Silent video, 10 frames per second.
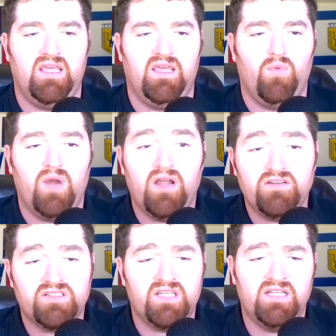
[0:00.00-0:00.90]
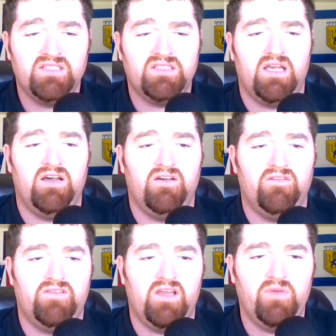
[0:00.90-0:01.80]
The Weller sons
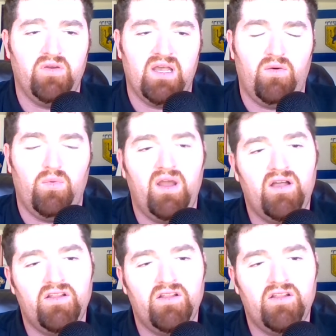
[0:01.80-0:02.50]
of W.L.